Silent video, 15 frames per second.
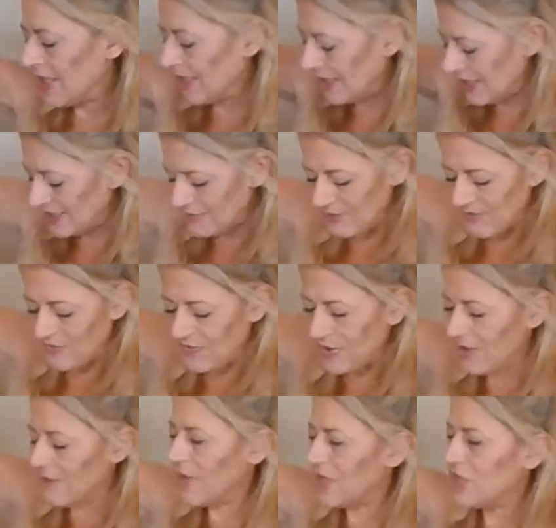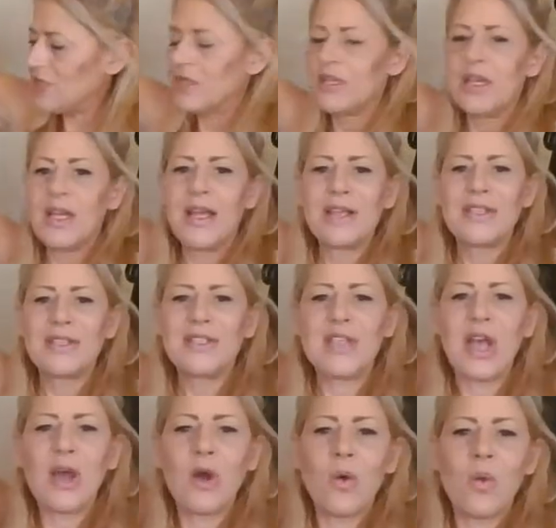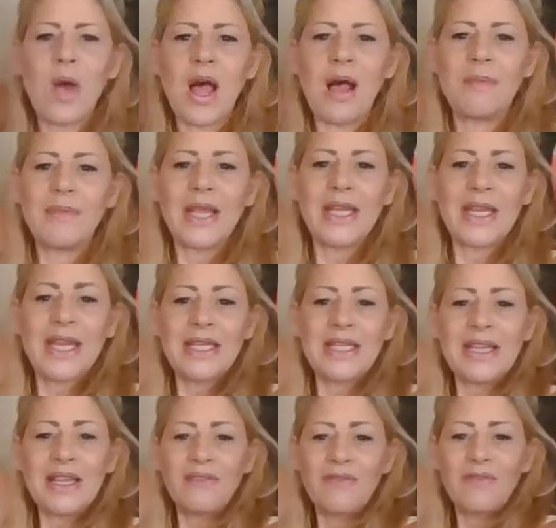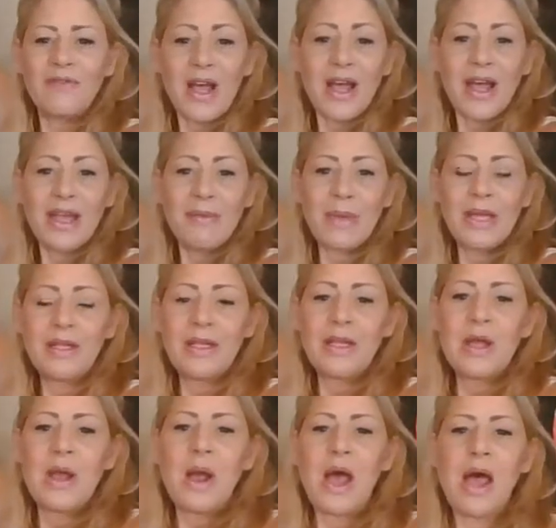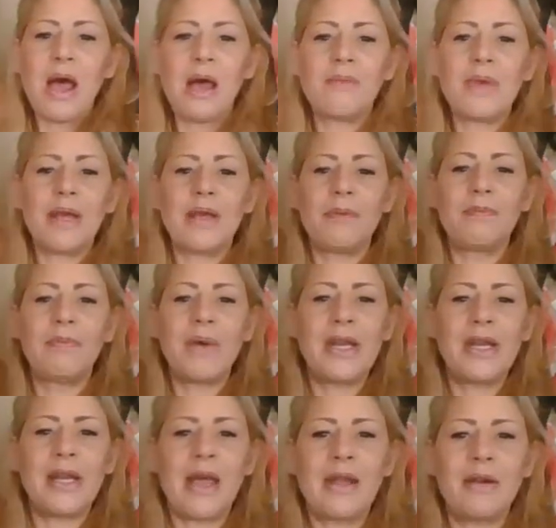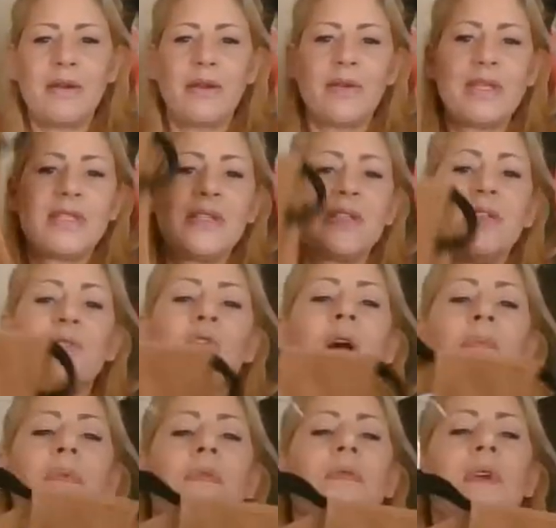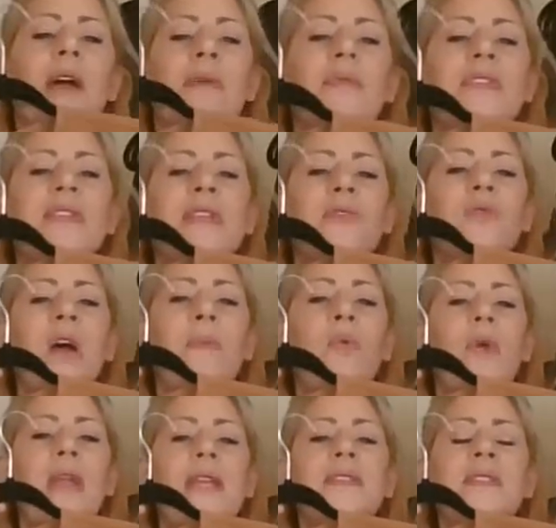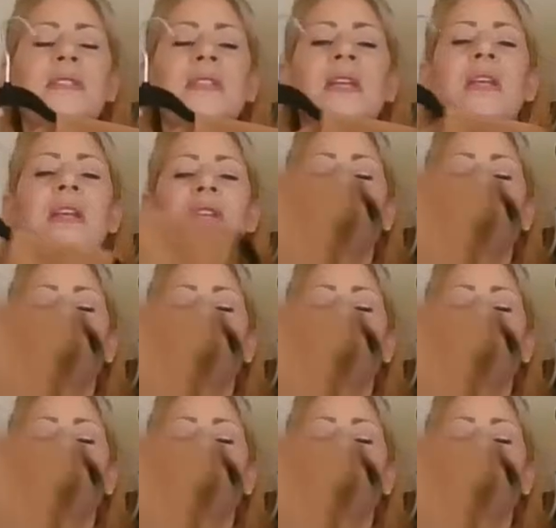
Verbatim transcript: It gives me very much so um, an Indian vibe, um, but it, I don't know, it's a drop, I would say drop waist.